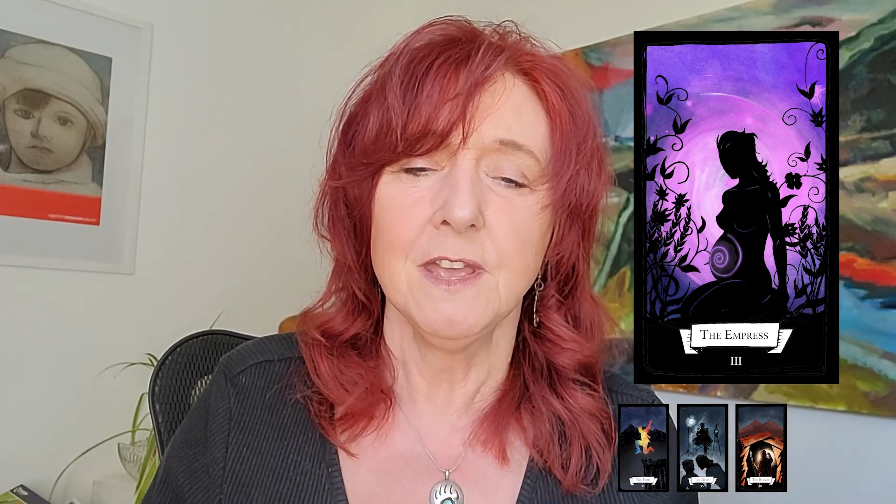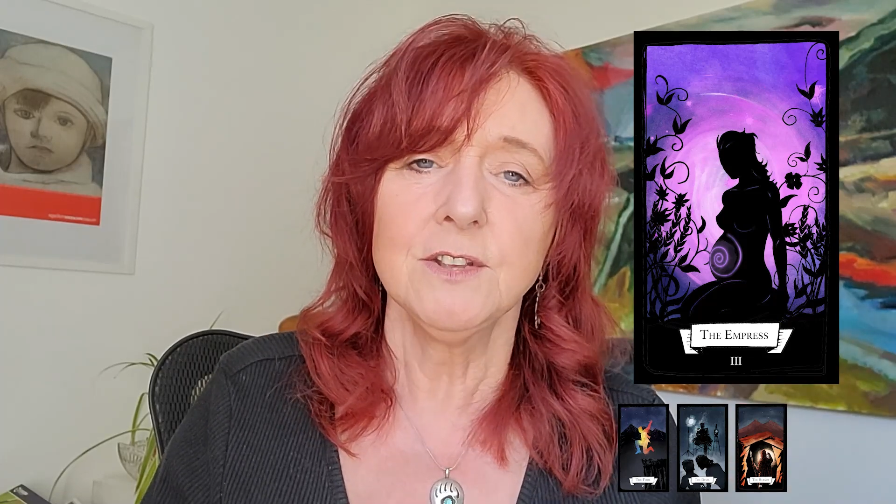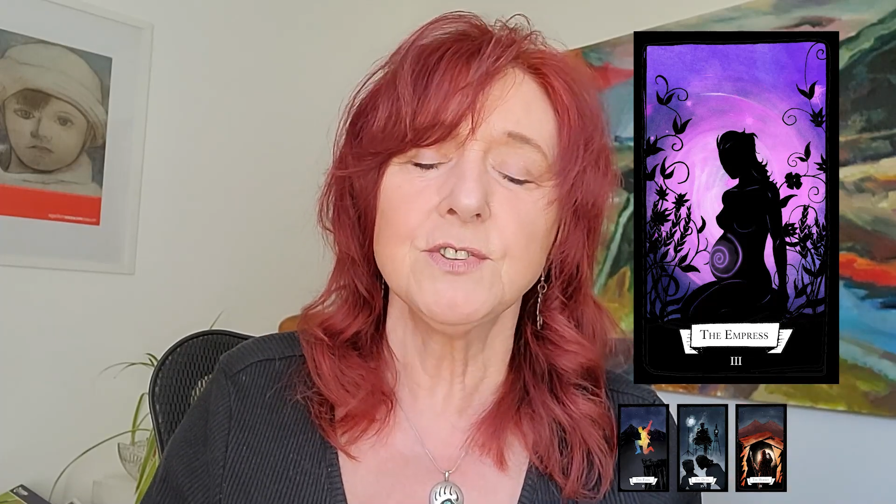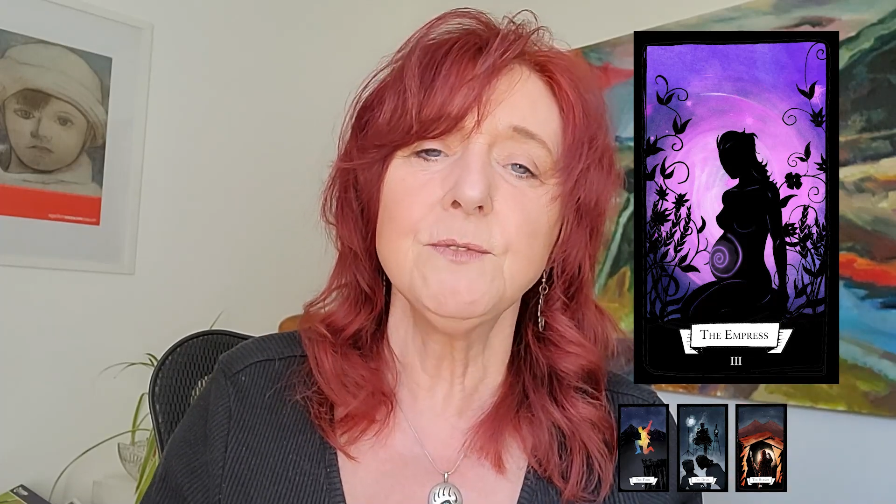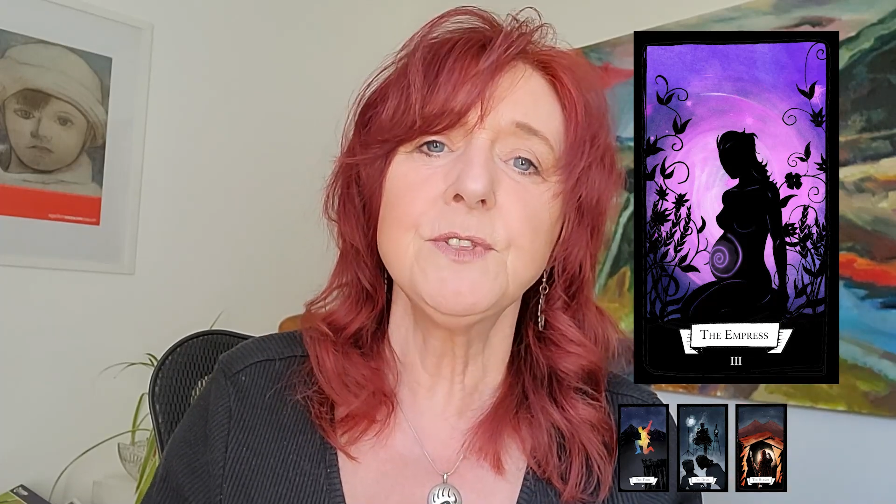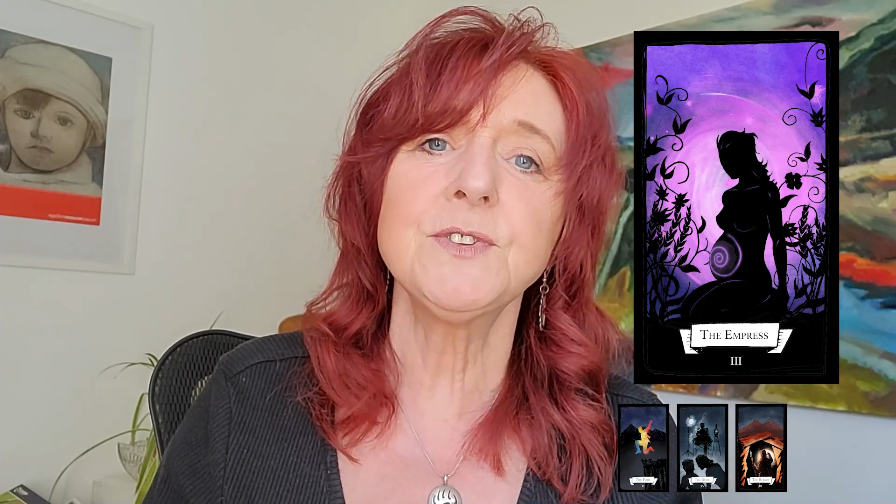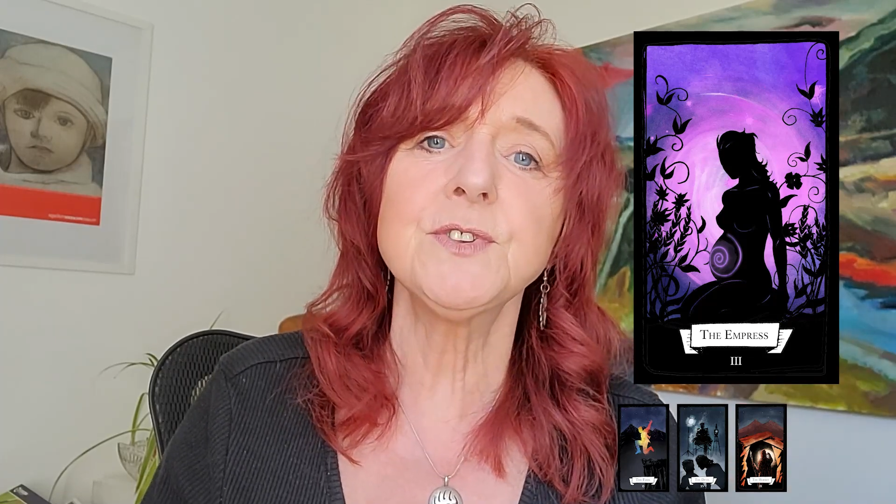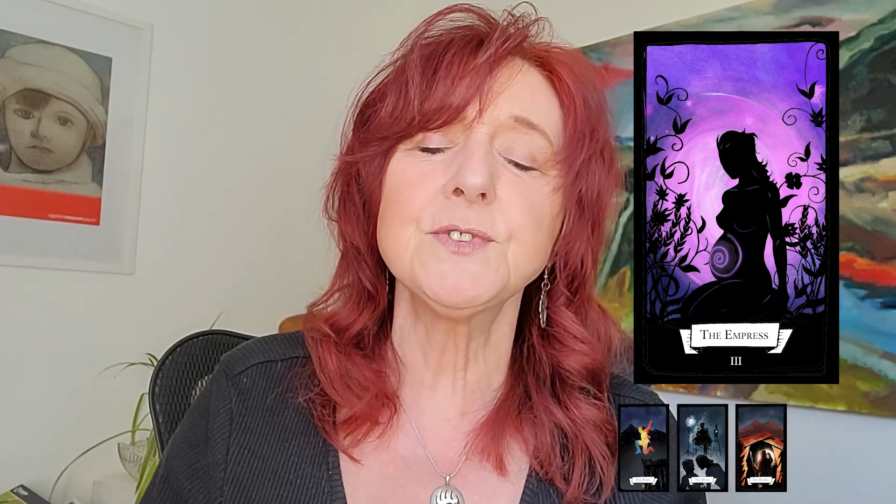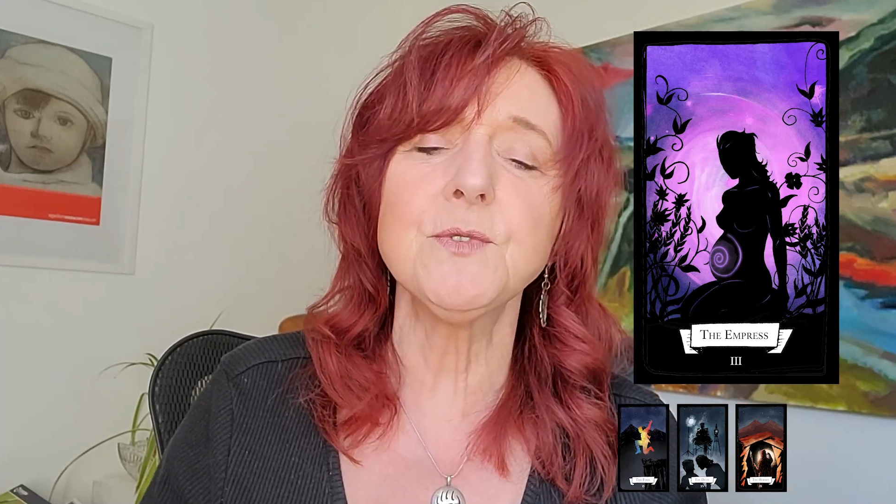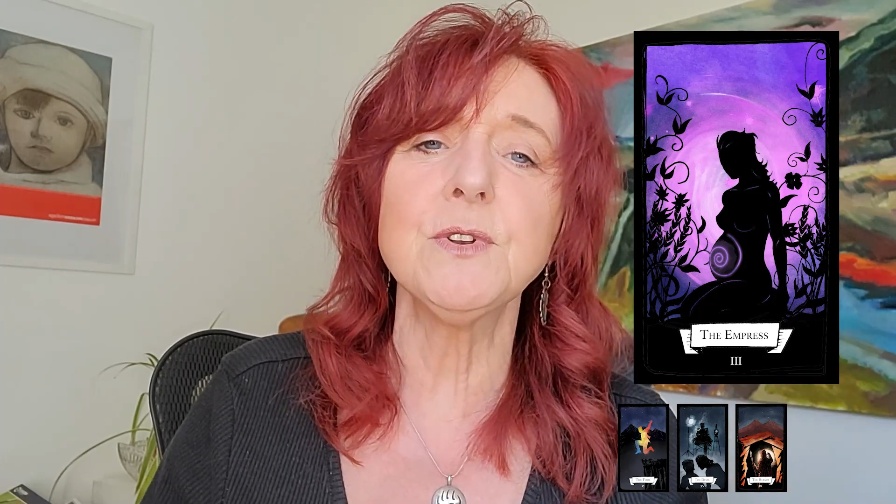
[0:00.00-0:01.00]
So this
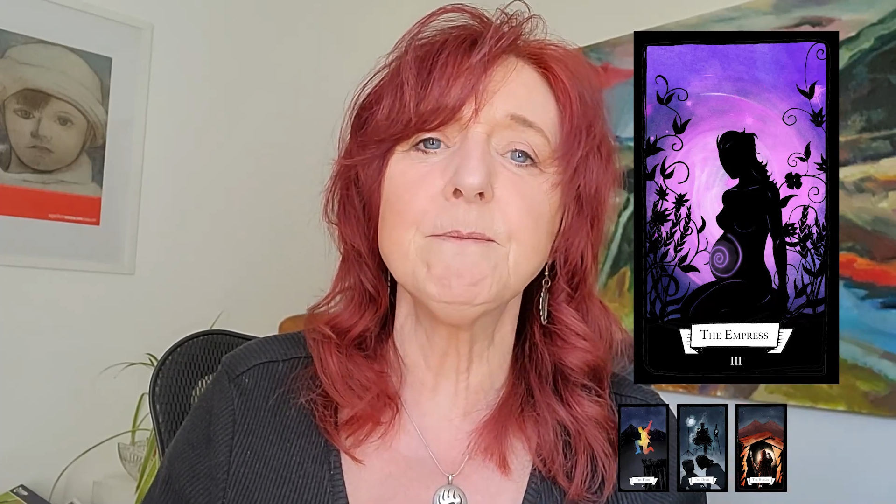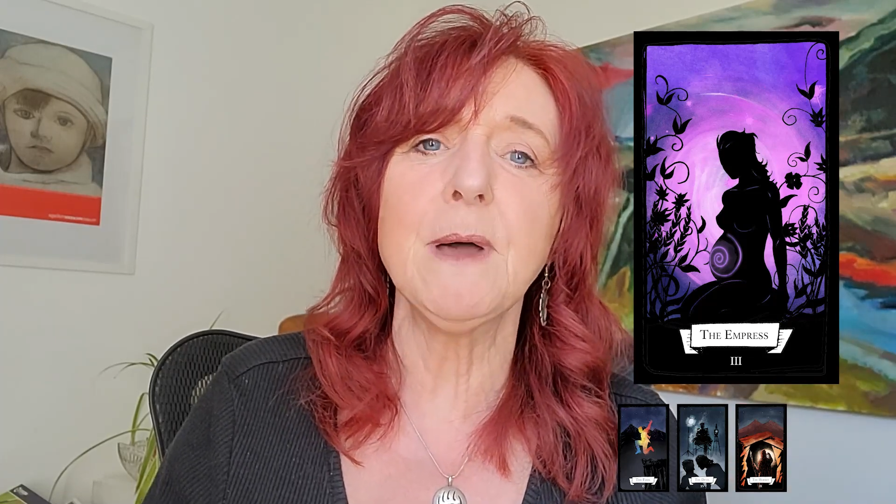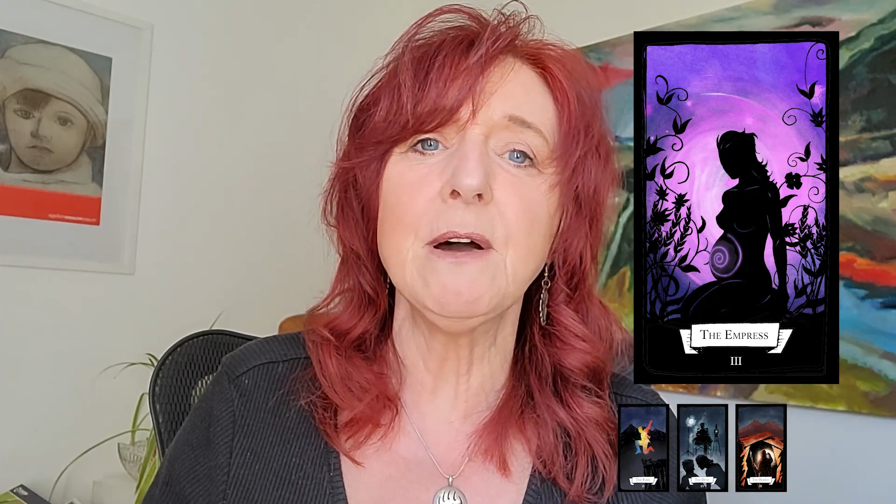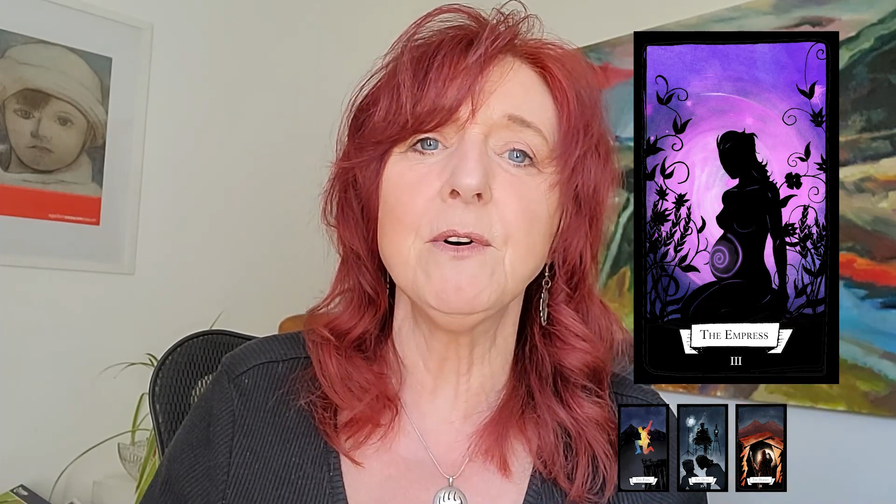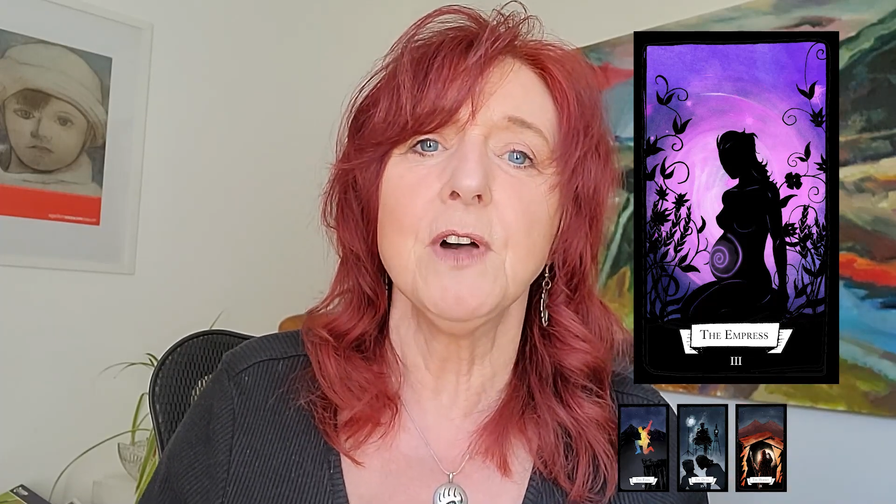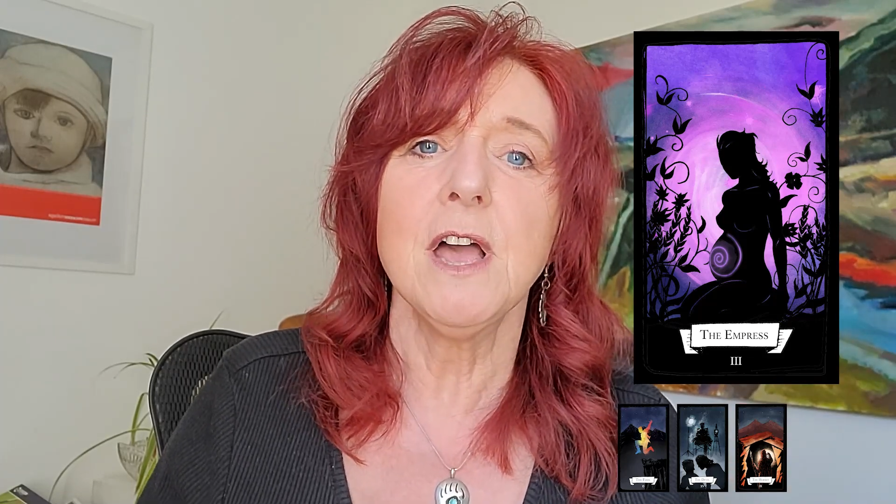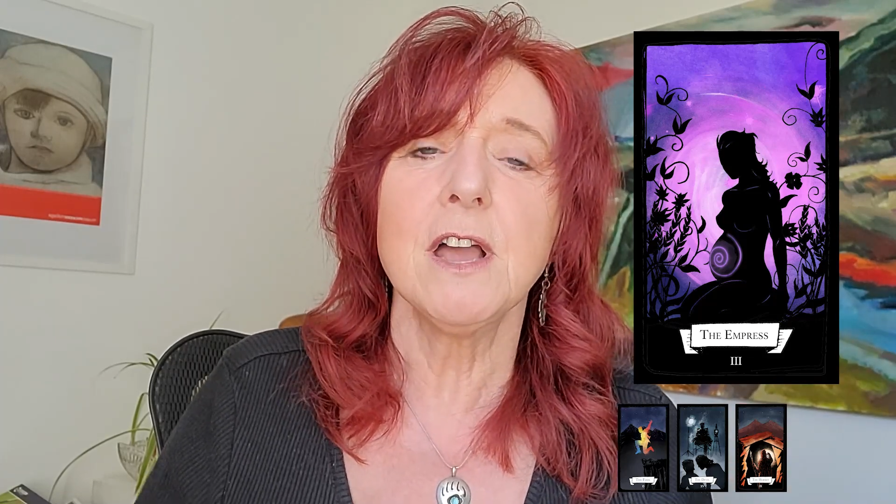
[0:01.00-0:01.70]
is all about